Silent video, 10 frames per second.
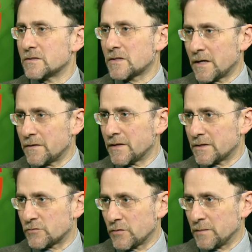these kind of
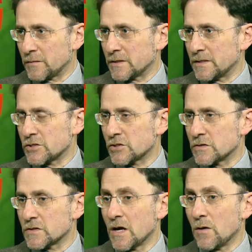extreme
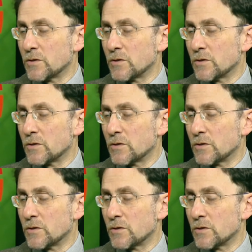conditions,